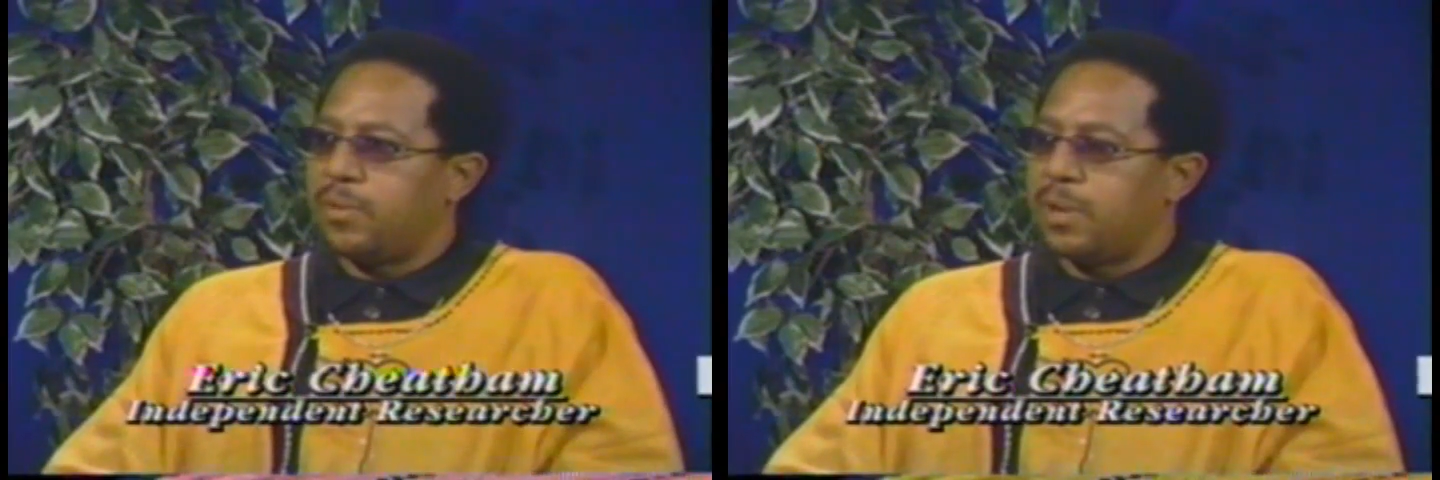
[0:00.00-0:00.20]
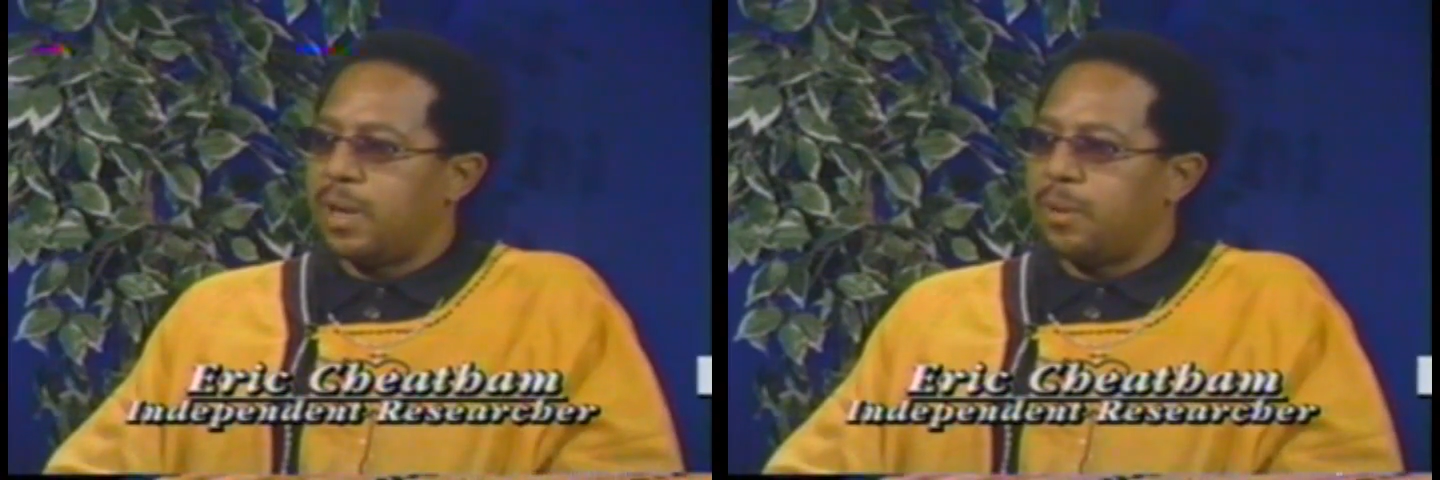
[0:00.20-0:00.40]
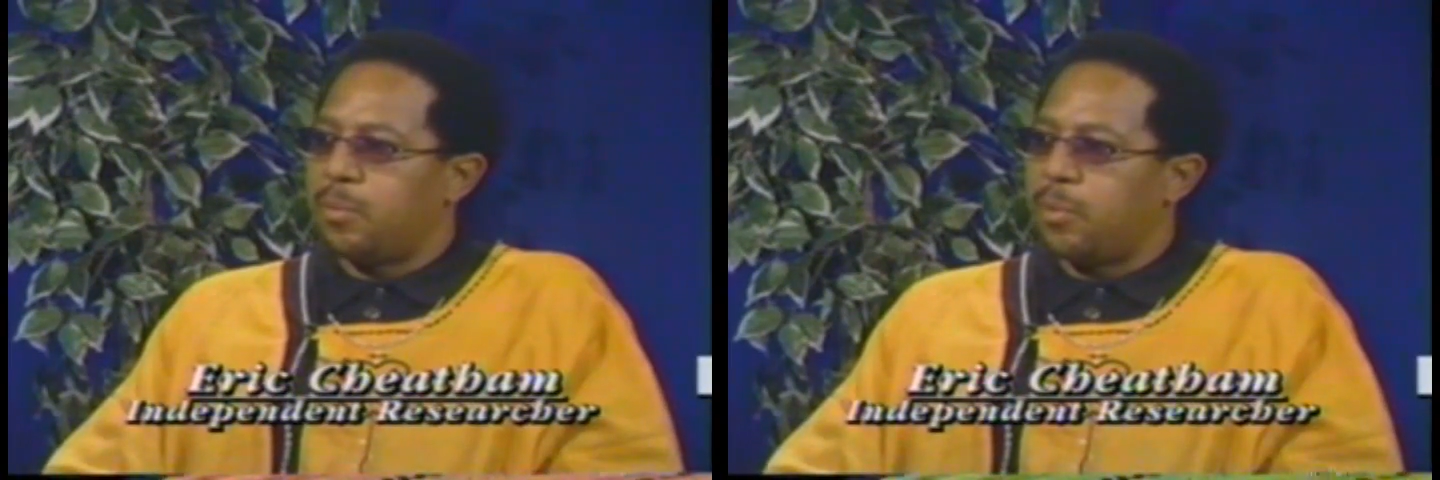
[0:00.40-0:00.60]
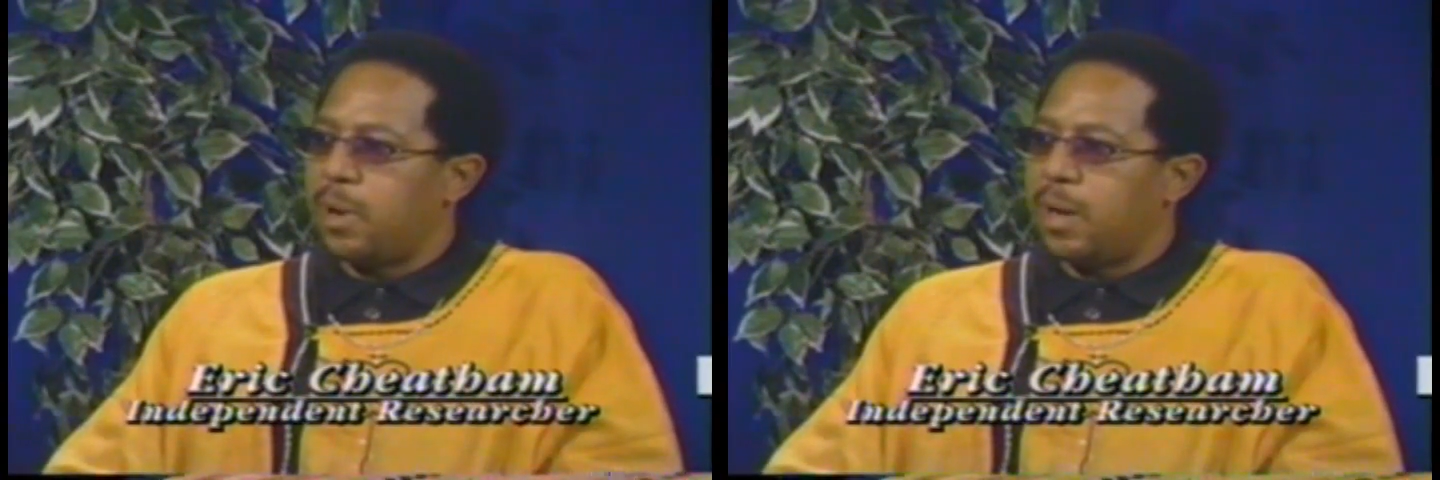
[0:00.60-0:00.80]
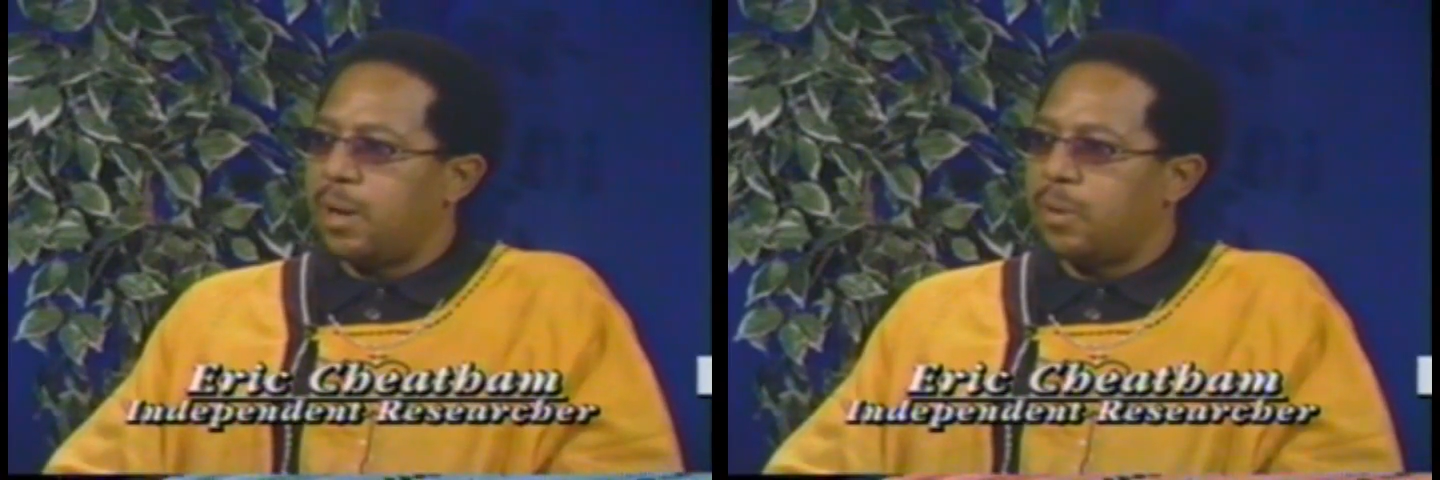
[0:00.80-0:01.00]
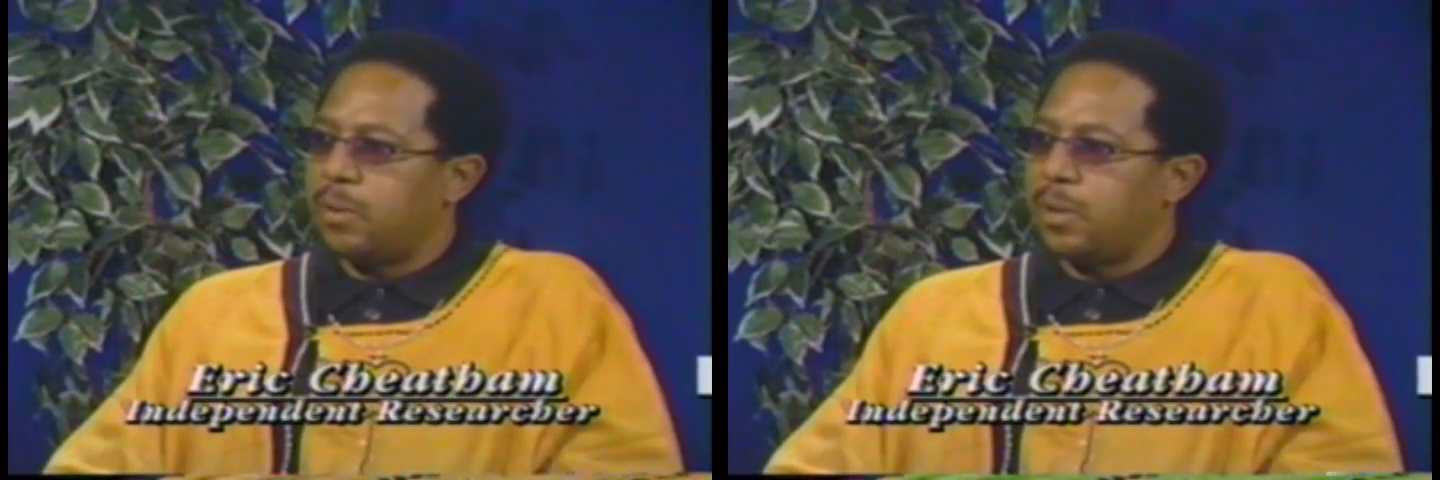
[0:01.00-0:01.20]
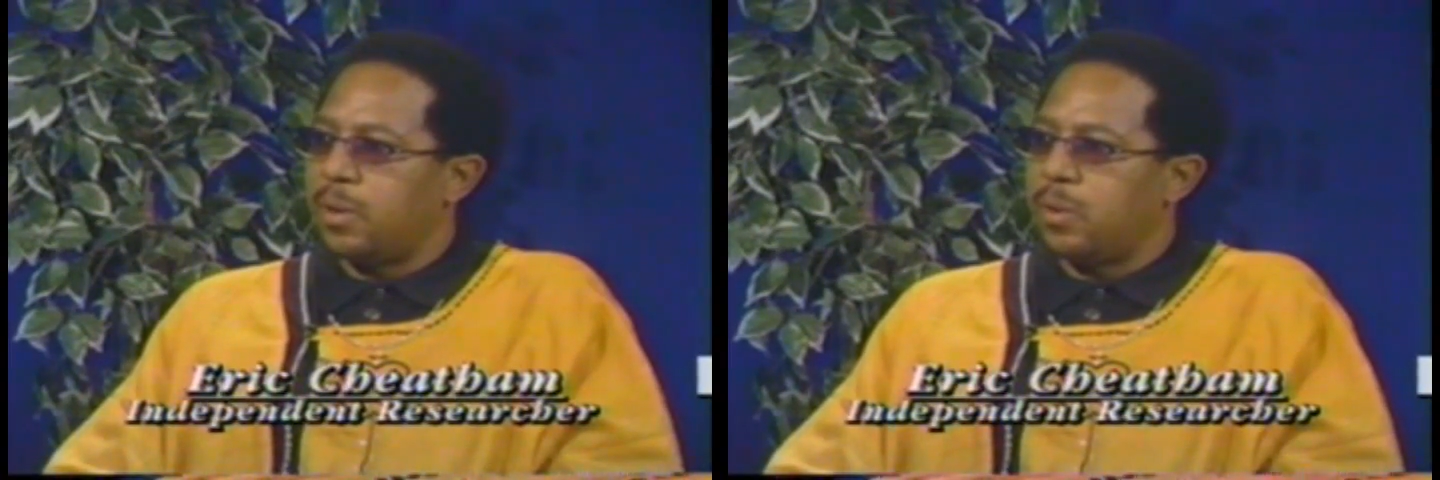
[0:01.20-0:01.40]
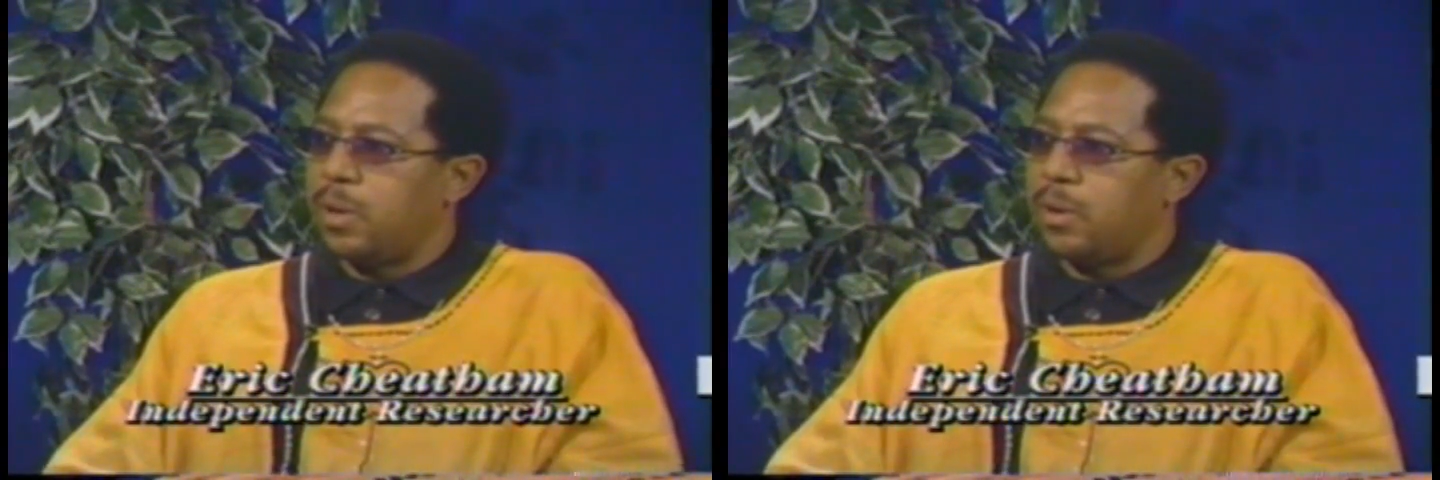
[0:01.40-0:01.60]
James Brown, you
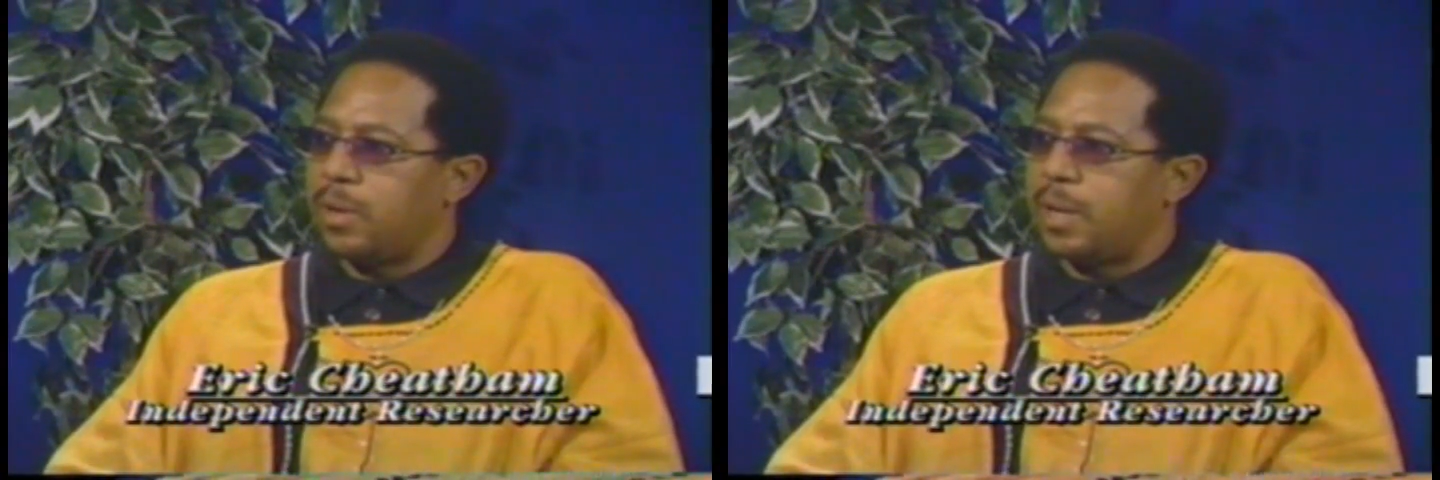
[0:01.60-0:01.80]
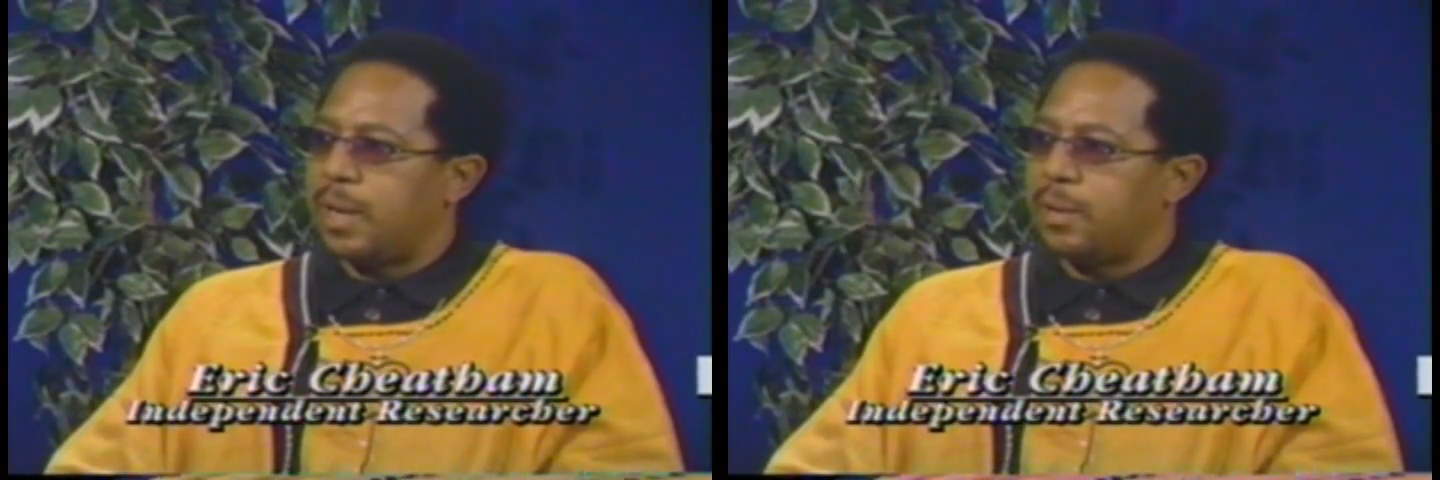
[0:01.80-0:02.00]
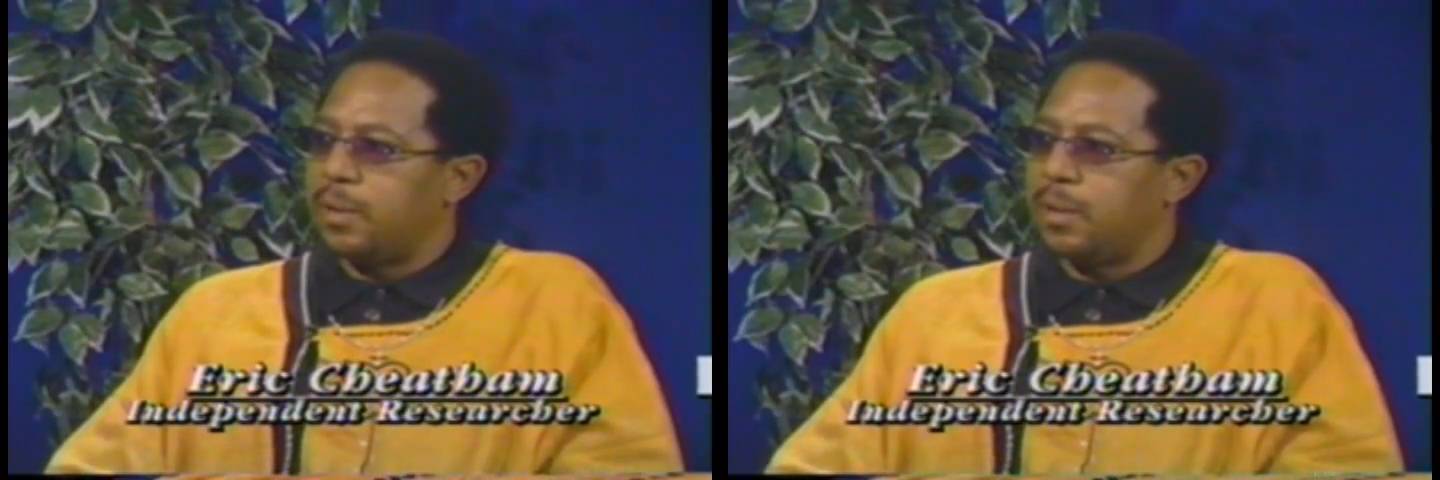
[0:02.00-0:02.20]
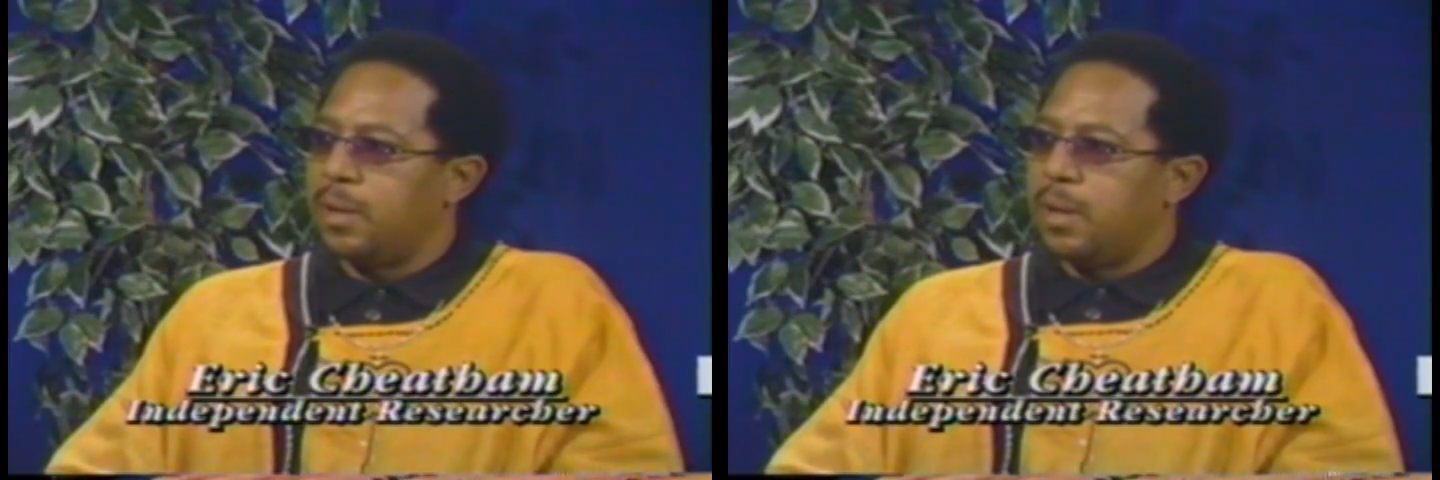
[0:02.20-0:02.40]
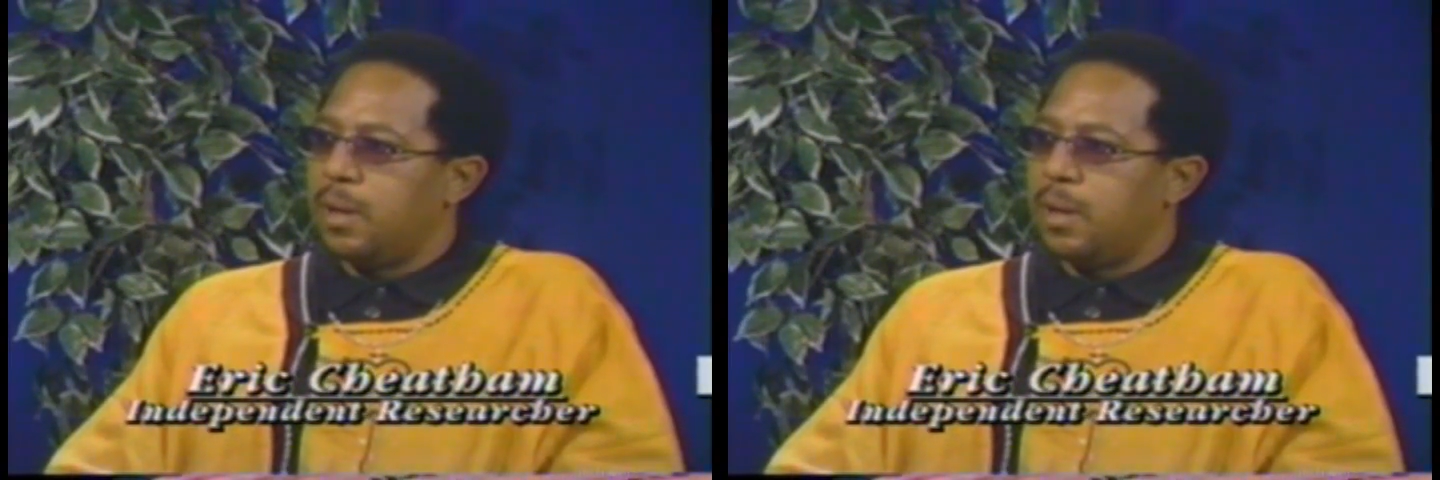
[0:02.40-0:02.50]
know, you hear a lot of the